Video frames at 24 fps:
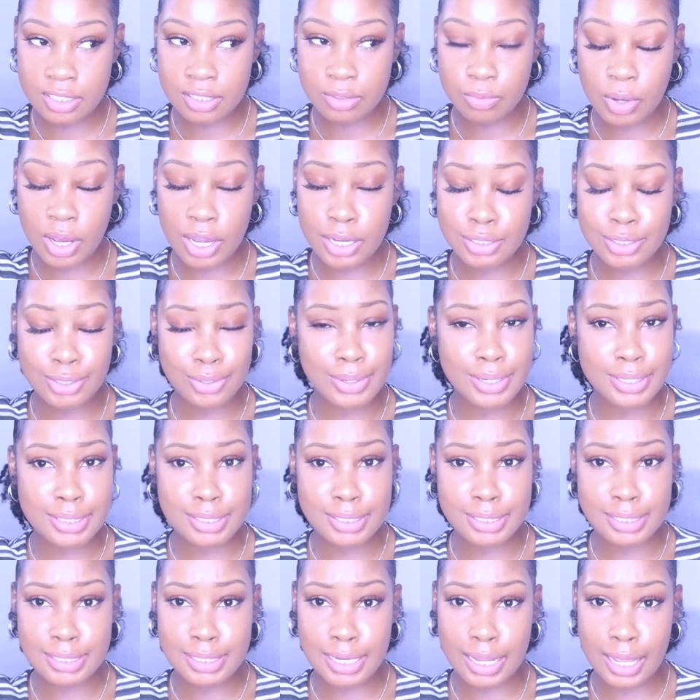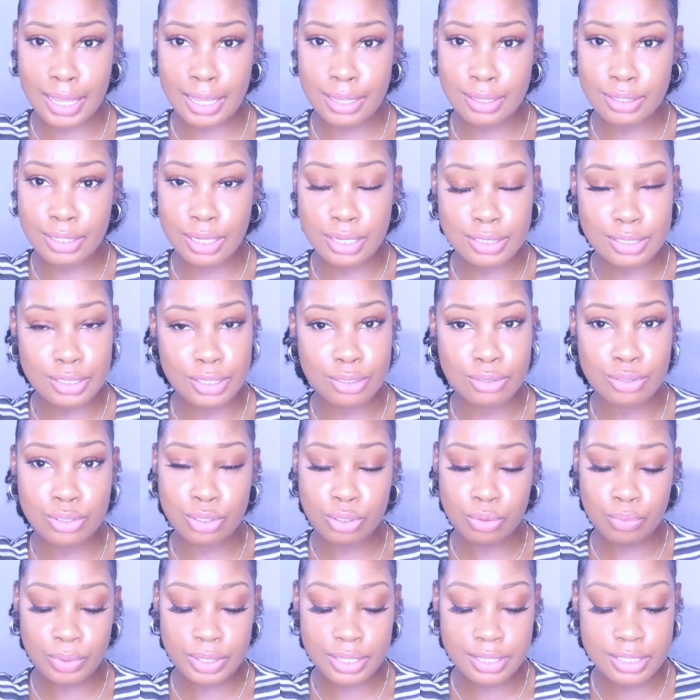100 questions a day until
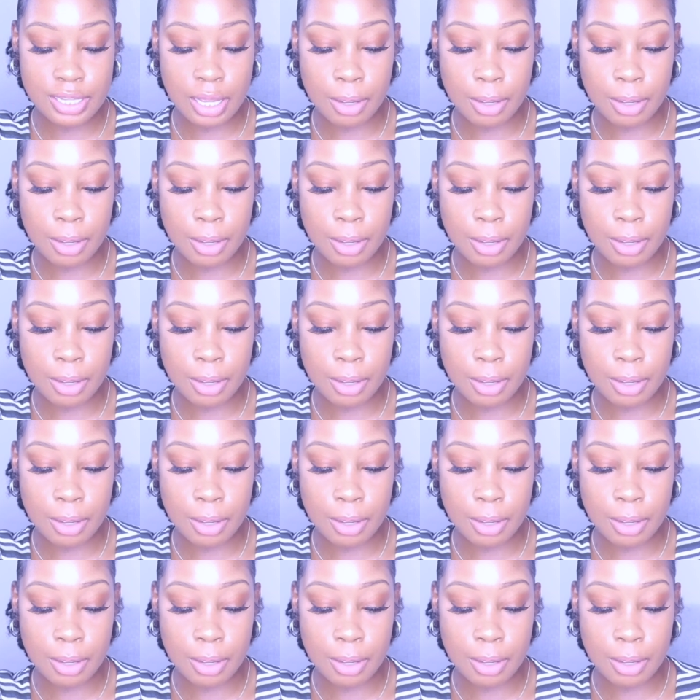2 weeks.